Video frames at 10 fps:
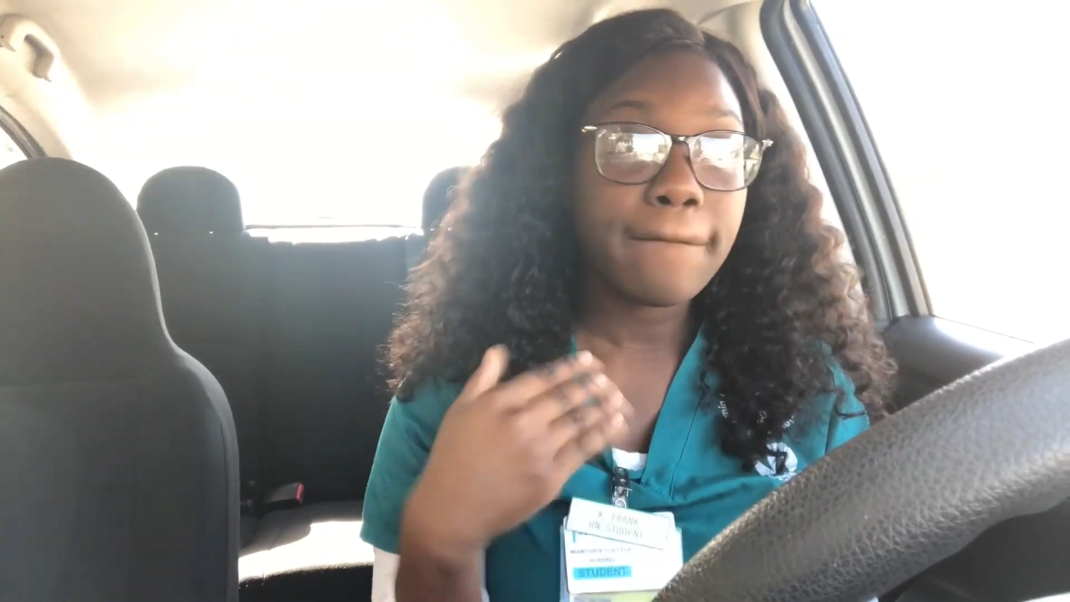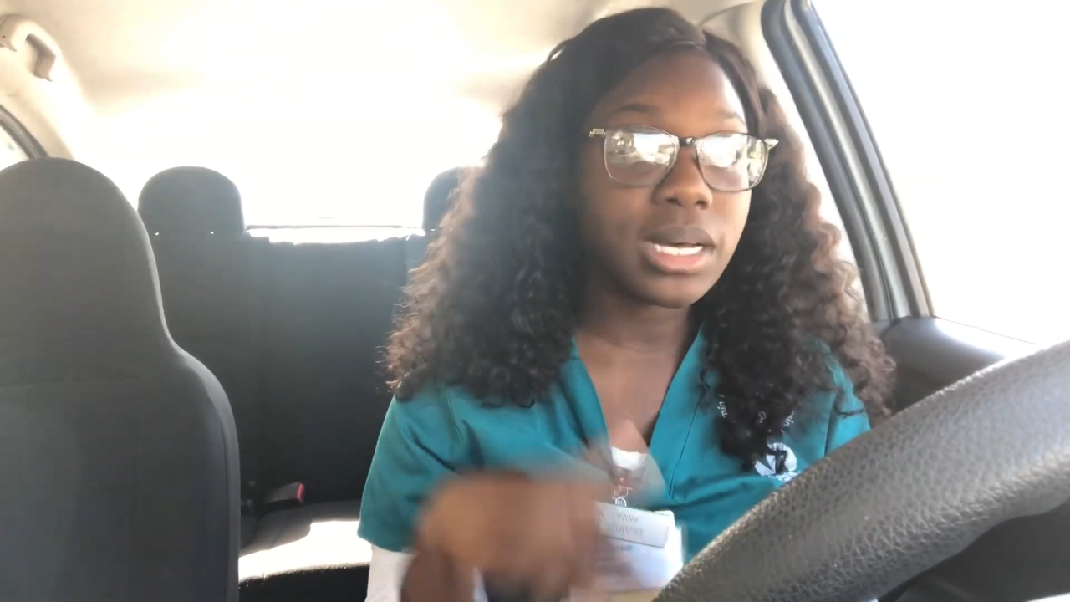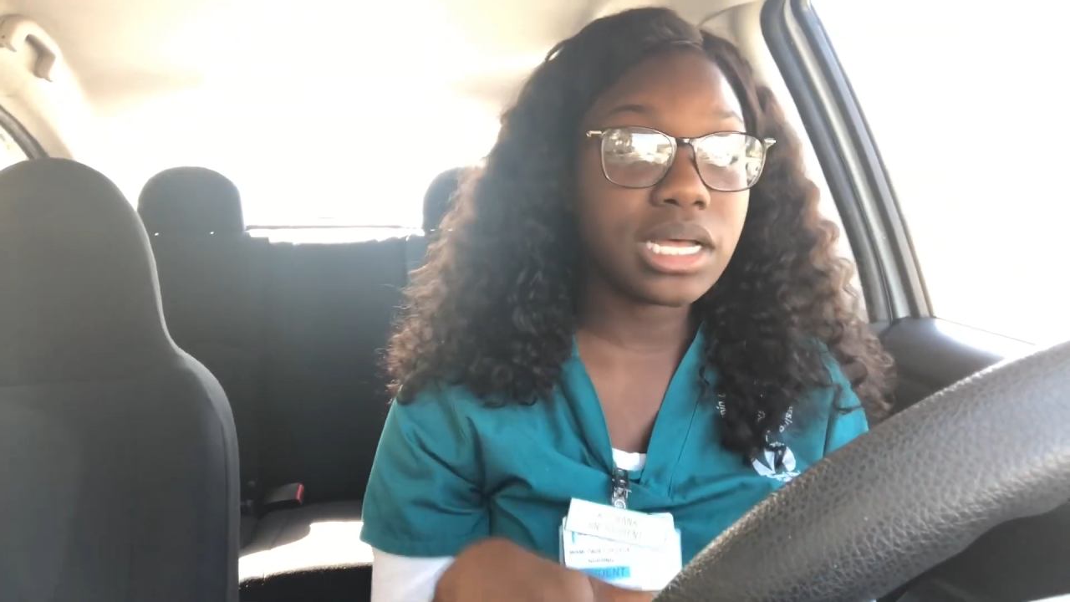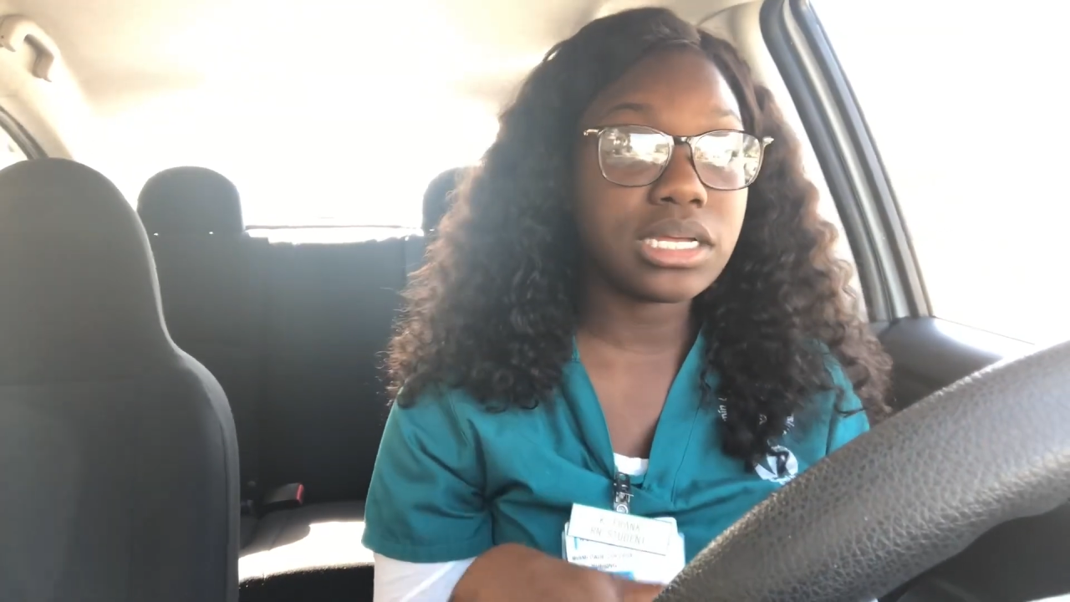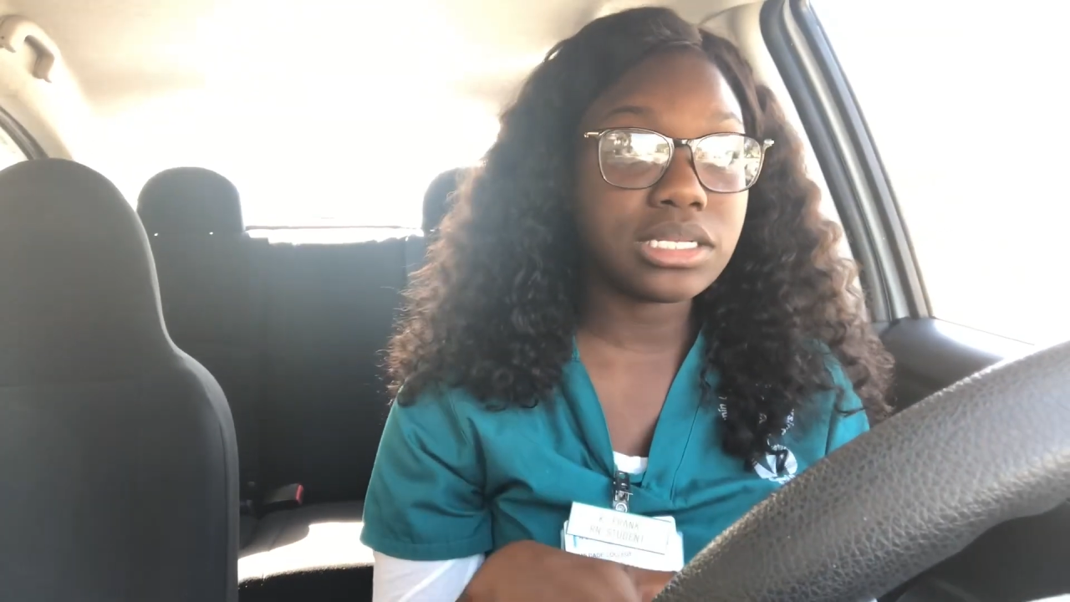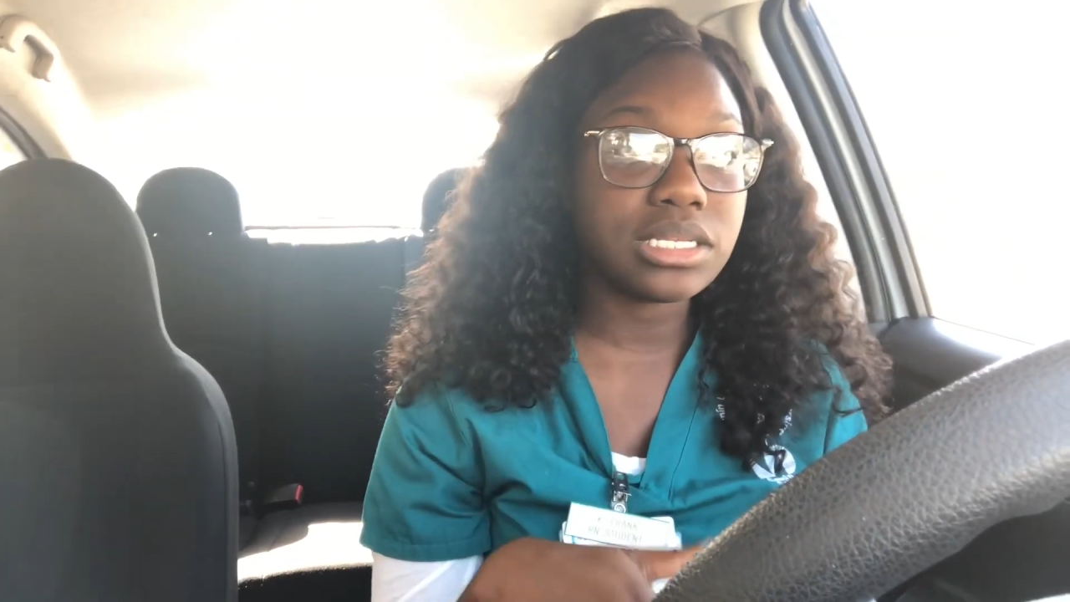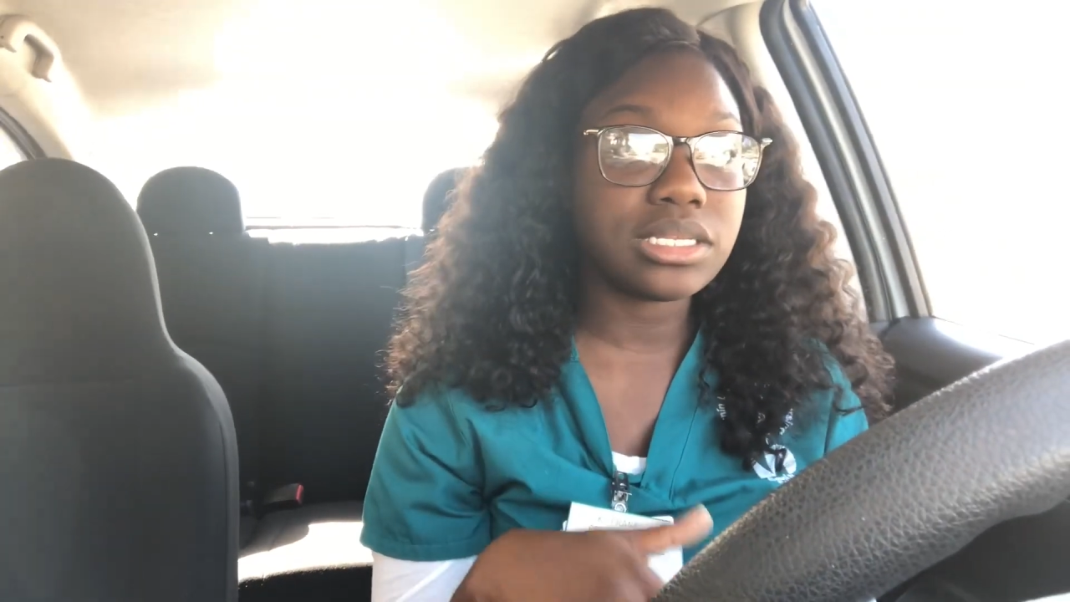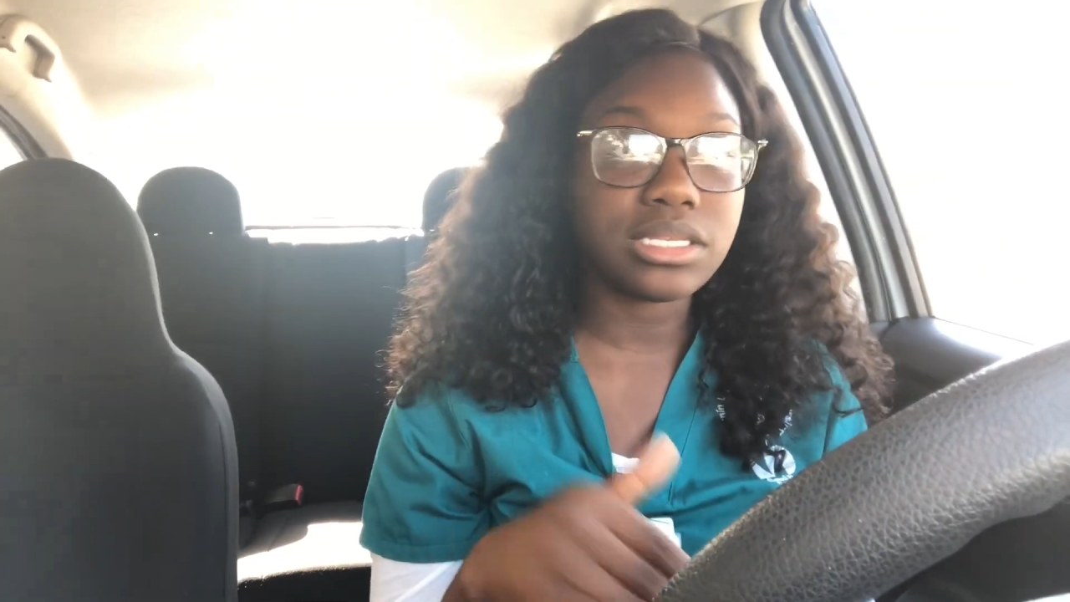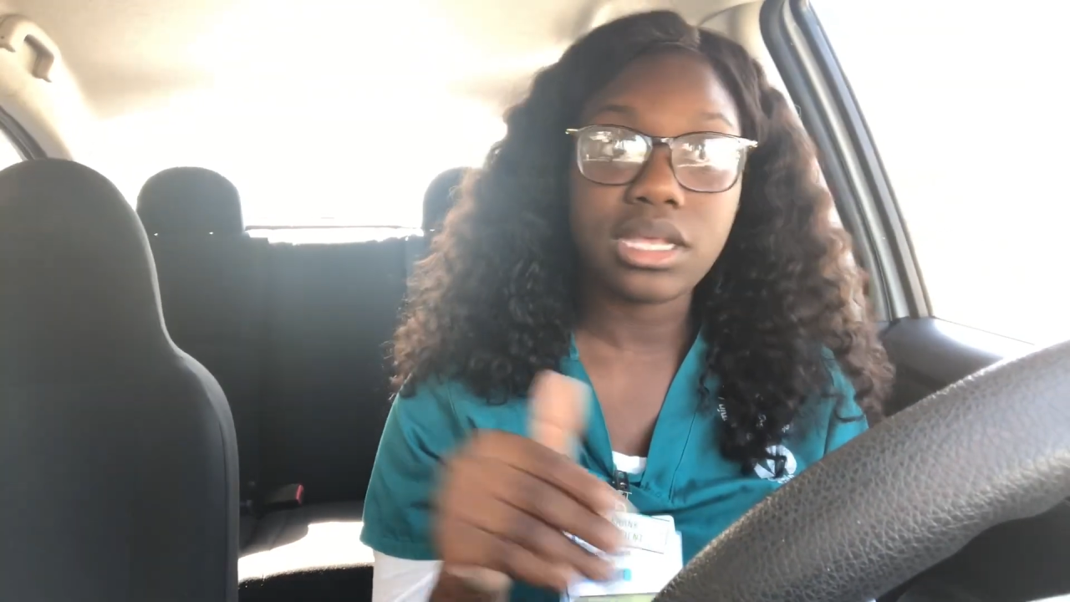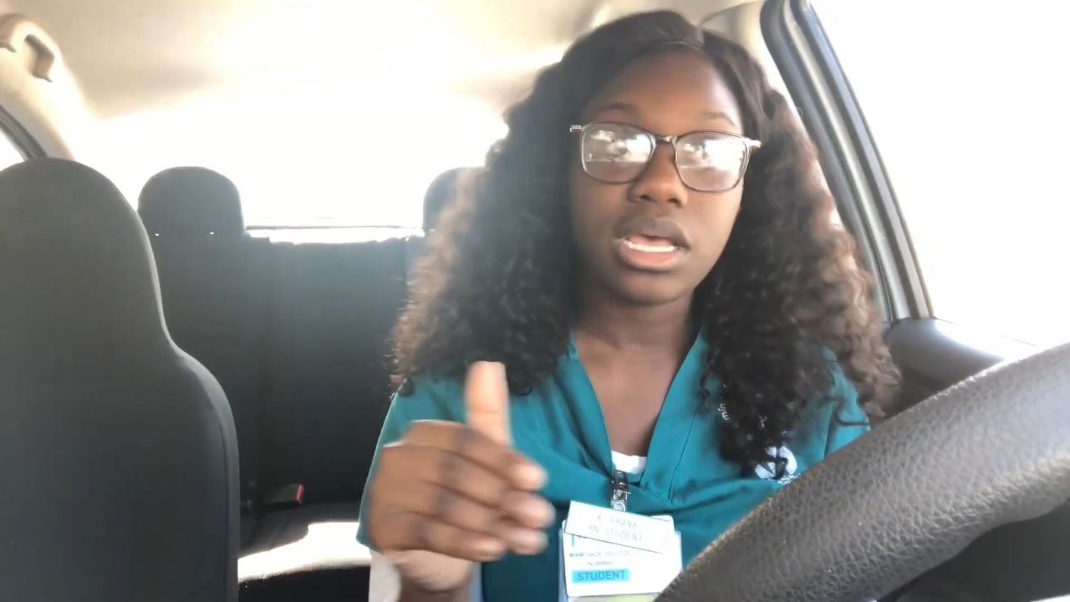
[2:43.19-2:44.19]

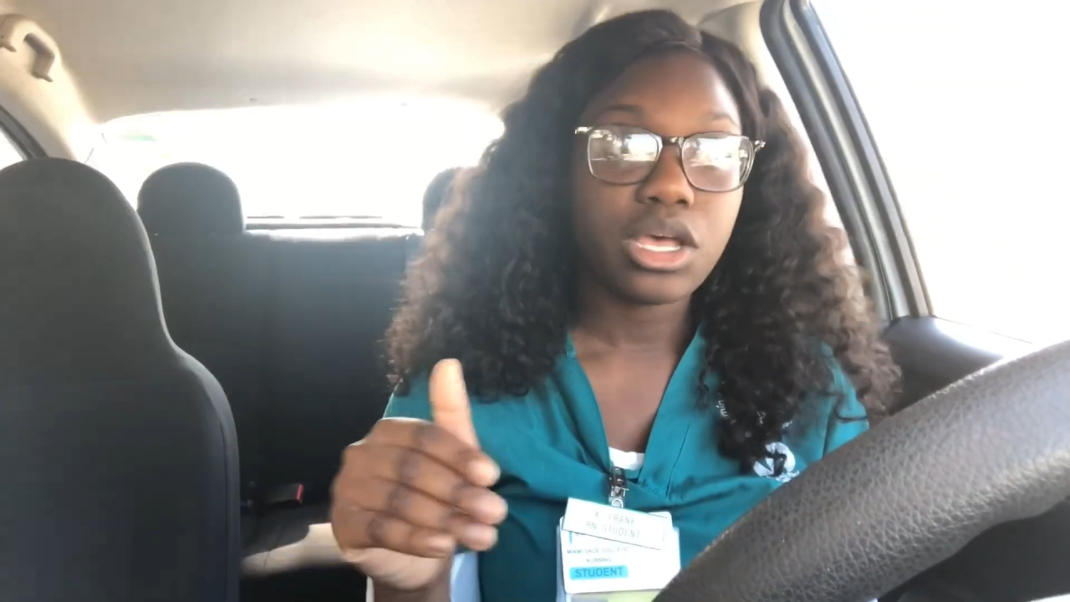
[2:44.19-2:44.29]
because